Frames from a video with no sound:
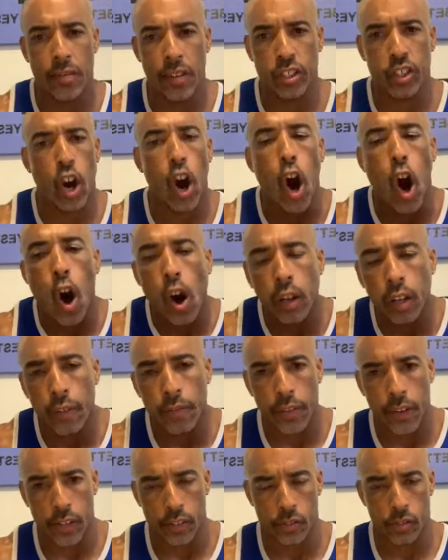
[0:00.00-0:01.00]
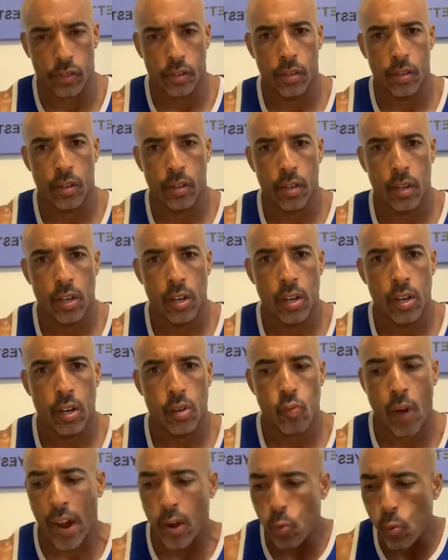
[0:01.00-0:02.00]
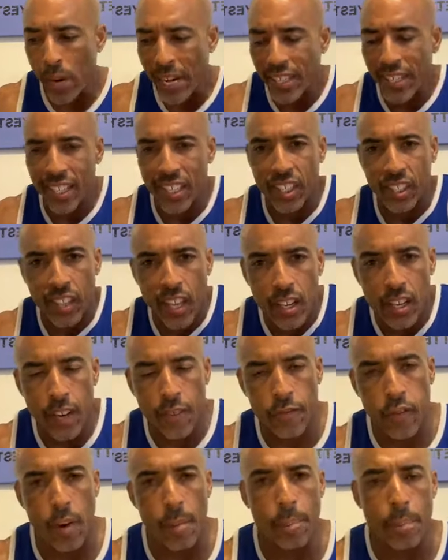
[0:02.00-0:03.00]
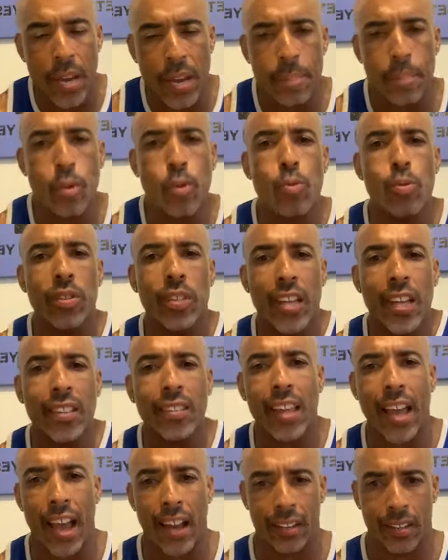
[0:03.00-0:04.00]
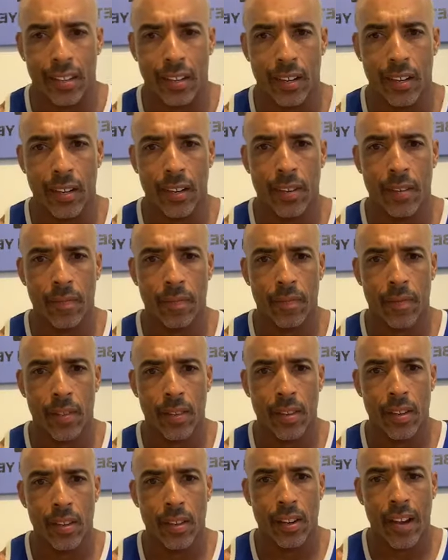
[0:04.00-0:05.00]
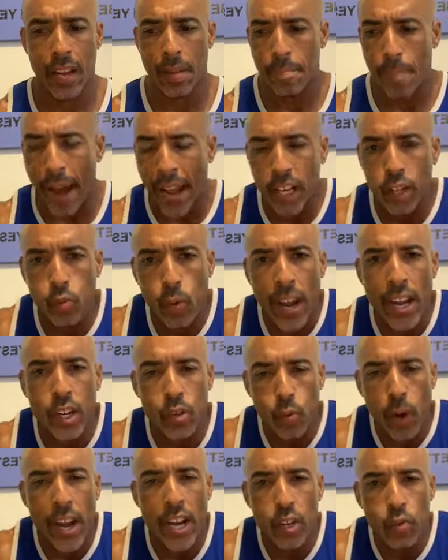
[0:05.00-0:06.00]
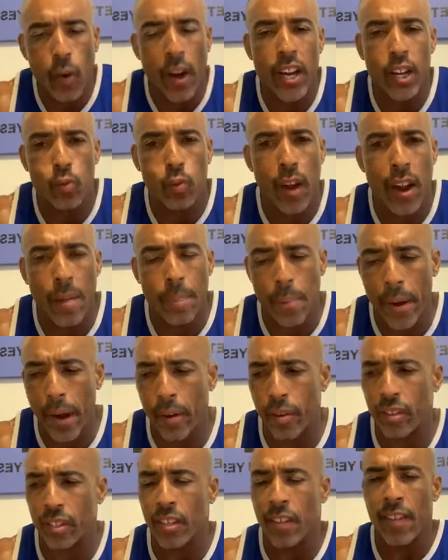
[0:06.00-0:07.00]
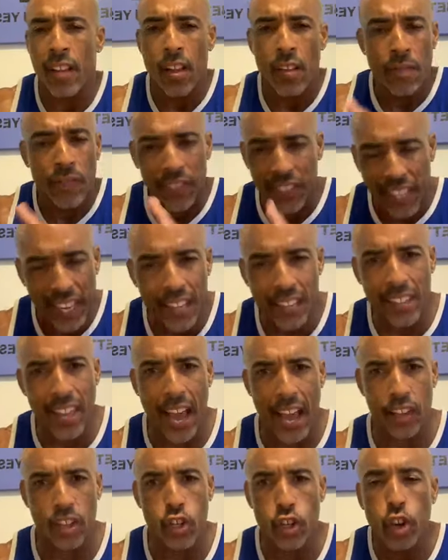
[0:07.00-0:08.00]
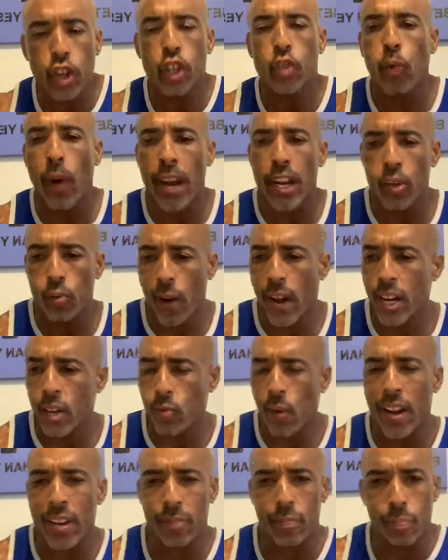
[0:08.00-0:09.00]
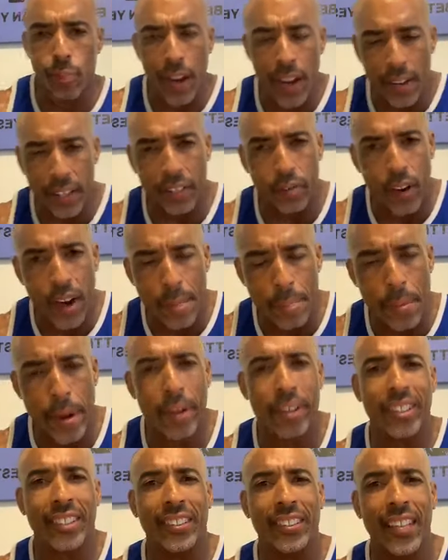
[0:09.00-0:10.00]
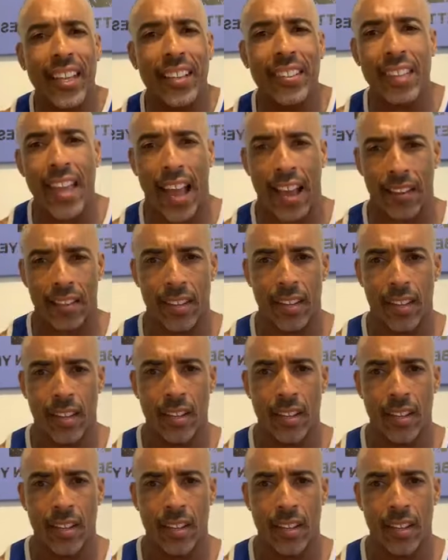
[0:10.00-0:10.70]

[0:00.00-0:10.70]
of us, all of us, right? We descended from people who did that. Like my great-great-great-grandparents did that. Your great-great-great-grandparents did that.